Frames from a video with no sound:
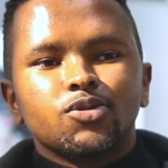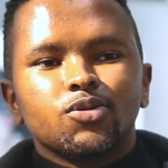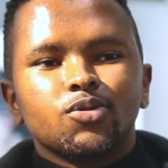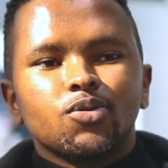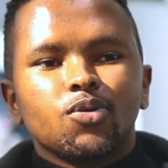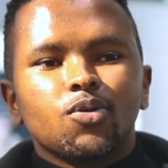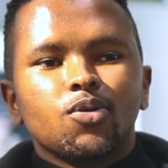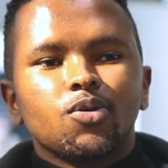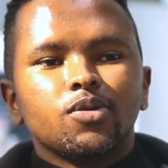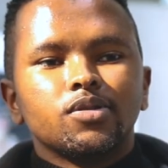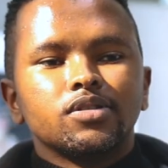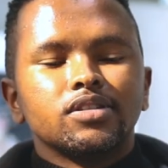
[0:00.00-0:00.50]
to
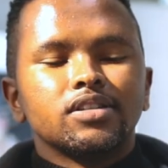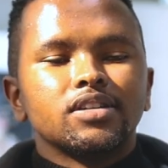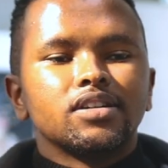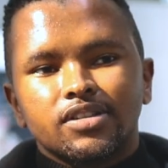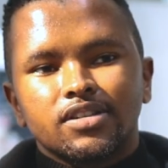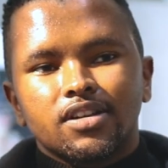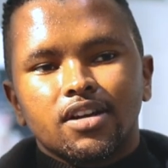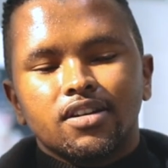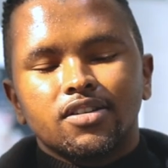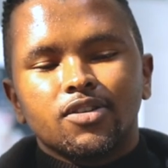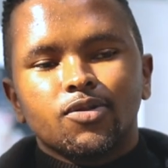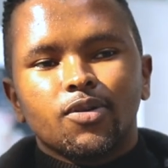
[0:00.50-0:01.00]
you all.
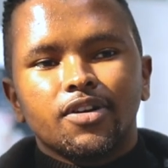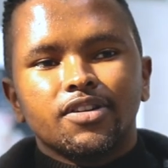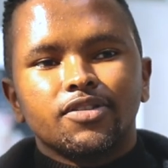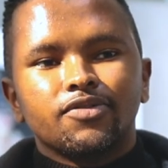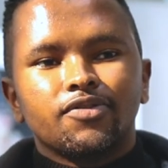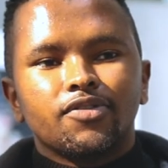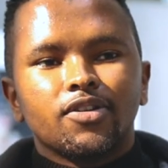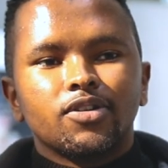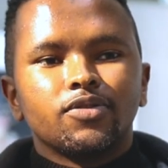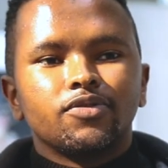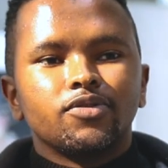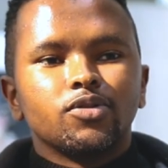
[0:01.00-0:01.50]
Standing right in
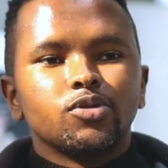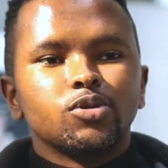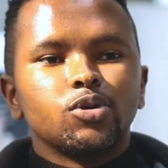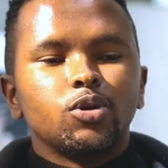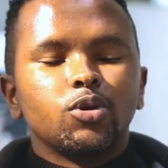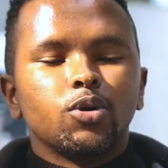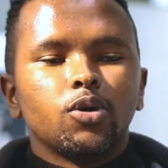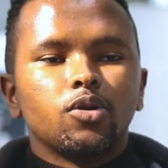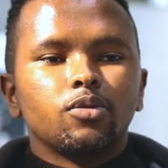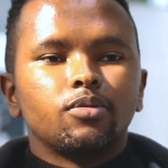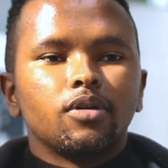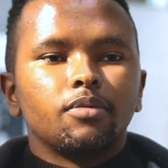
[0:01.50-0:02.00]
front of you is
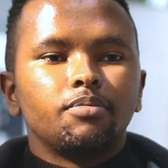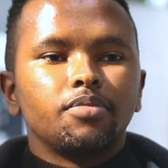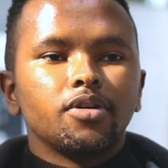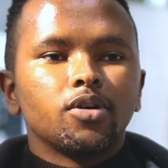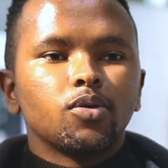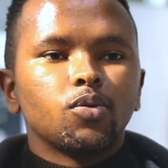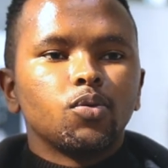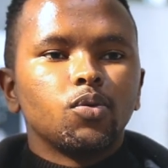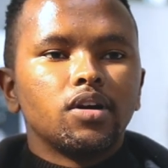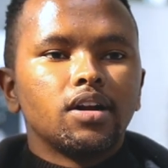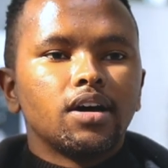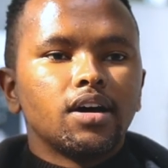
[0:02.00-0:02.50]
Luyolo
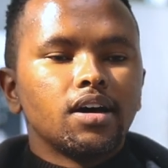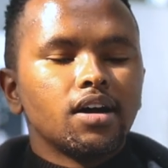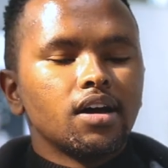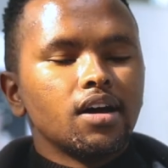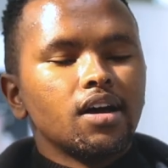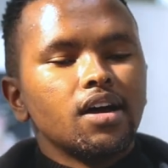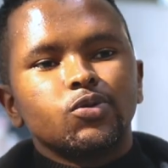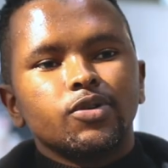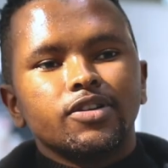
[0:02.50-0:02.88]
Mapekula,